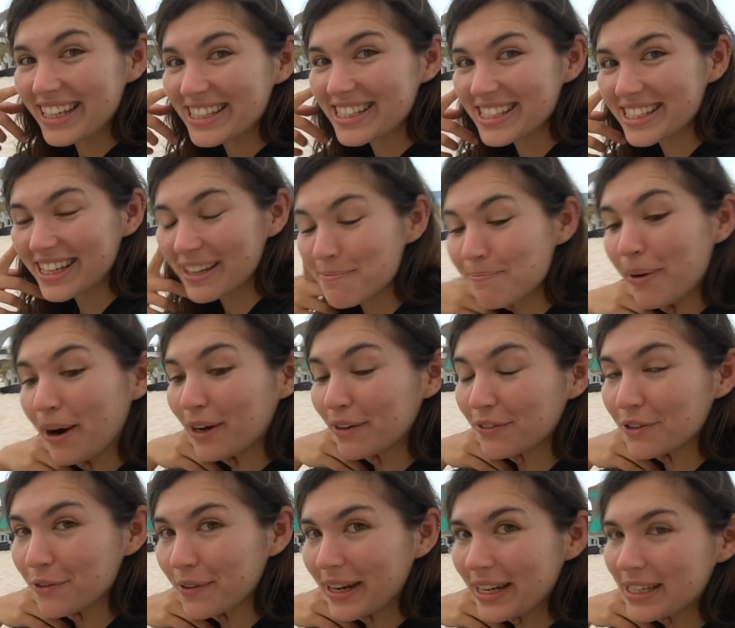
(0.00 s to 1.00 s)
It's a part
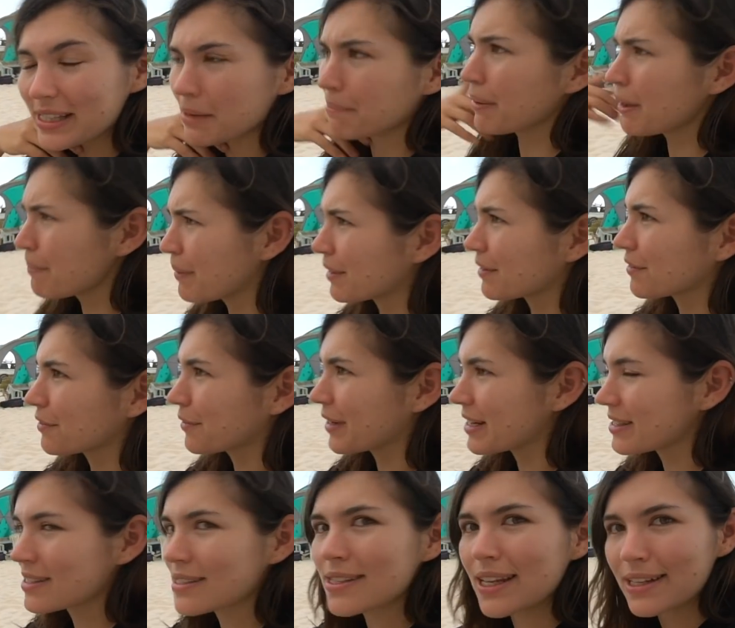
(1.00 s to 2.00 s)
of the race. A big part of the
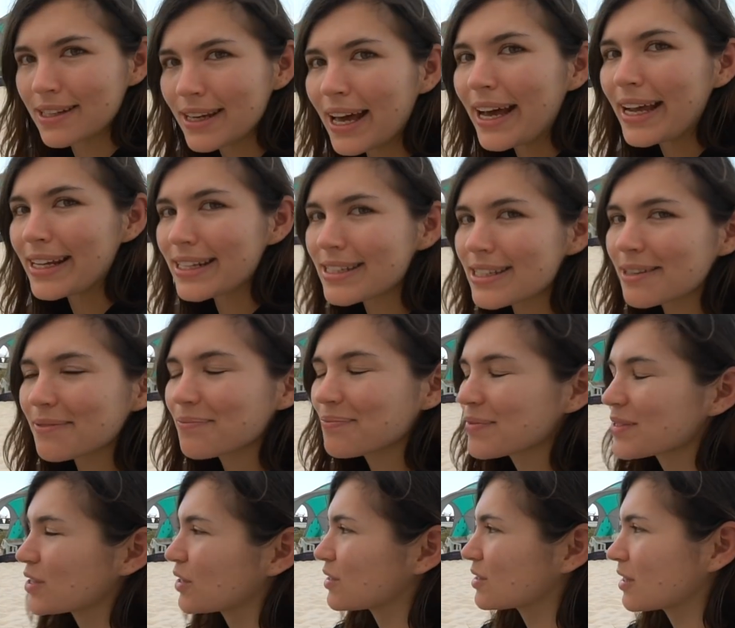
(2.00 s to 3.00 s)
race is at night,
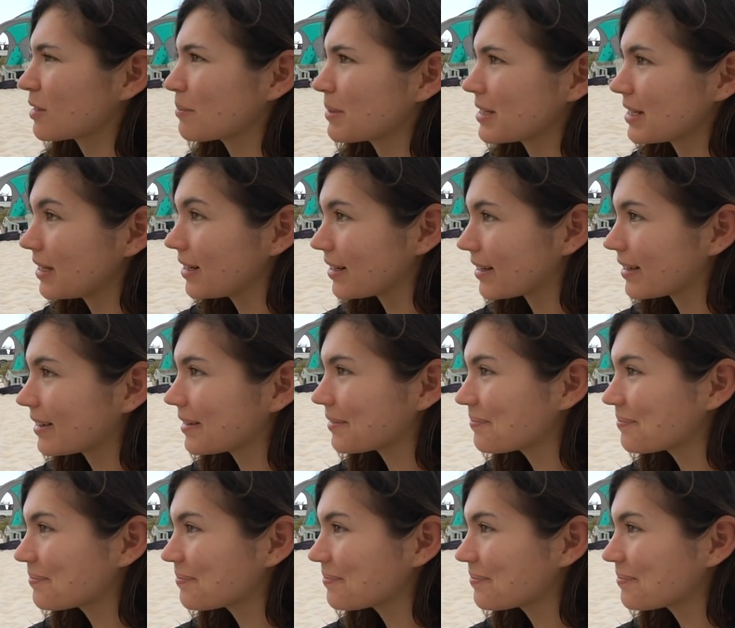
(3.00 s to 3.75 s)
so it's going to be dark.